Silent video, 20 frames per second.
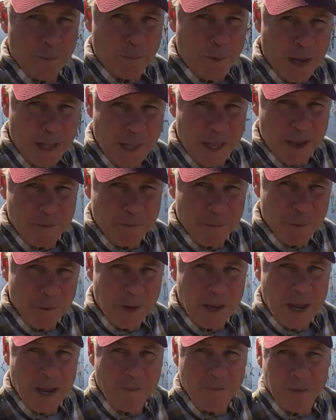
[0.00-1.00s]
My life,
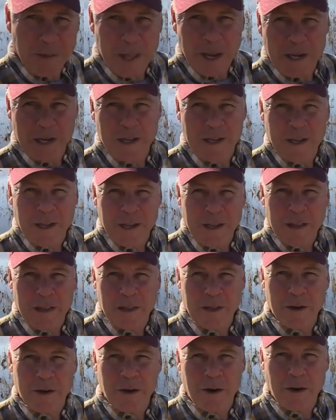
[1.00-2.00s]
your life? Like,
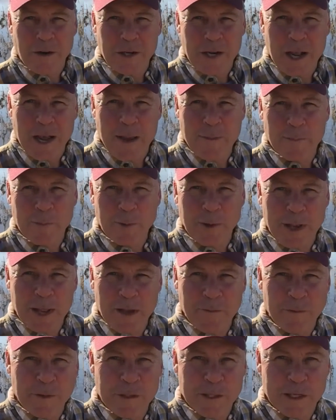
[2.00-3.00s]
there are times when
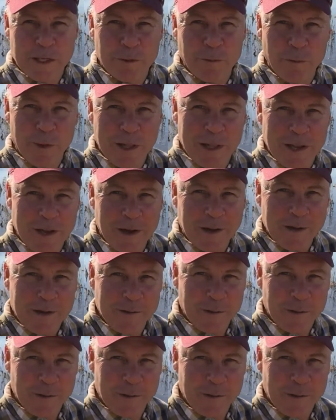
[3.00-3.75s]
life is just really